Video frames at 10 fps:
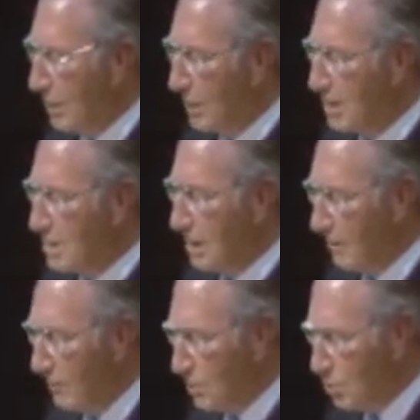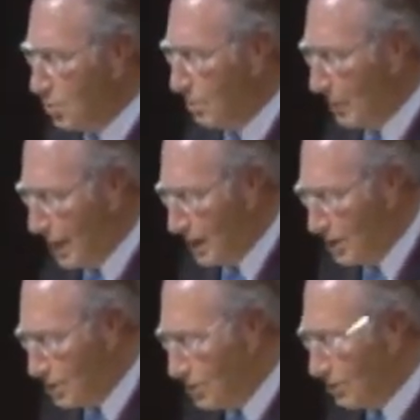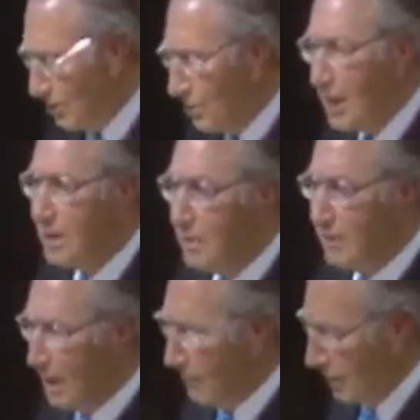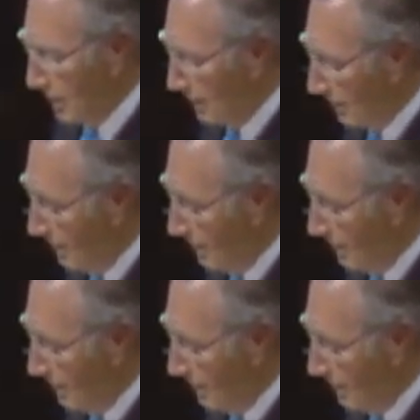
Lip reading: it is given to abide in you the record of heaven,